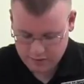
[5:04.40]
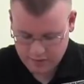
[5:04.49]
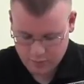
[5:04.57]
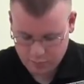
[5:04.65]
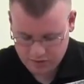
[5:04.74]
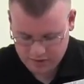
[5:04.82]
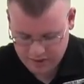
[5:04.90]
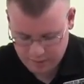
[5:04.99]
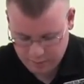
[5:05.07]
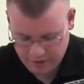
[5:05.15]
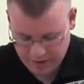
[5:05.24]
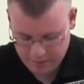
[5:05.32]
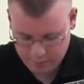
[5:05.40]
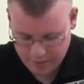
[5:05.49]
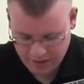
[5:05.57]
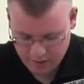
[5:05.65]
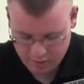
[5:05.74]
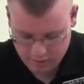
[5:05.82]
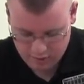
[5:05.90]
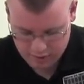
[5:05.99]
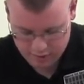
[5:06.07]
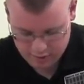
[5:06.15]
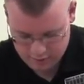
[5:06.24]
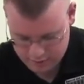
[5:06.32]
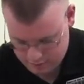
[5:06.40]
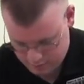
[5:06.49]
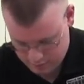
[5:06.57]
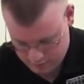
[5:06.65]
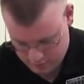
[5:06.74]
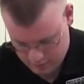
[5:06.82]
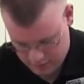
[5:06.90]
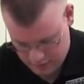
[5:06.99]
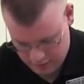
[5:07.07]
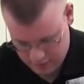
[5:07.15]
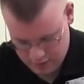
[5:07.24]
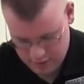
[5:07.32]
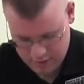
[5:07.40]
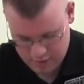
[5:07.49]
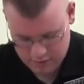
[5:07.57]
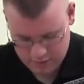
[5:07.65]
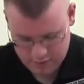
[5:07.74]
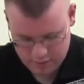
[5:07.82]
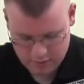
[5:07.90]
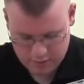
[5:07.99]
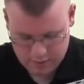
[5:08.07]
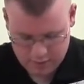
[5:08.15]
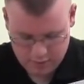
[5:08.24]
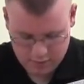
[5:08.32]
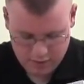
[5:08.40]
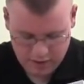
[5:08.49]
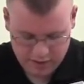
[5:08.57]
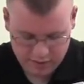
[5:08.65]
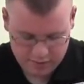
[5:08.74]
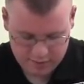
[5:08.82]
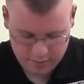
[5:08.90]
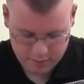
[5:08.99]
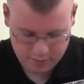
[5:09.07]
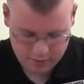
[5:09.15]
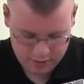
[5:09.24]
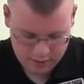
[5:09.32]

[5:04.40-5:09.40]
Then to put the knee pad back on, are in, unzip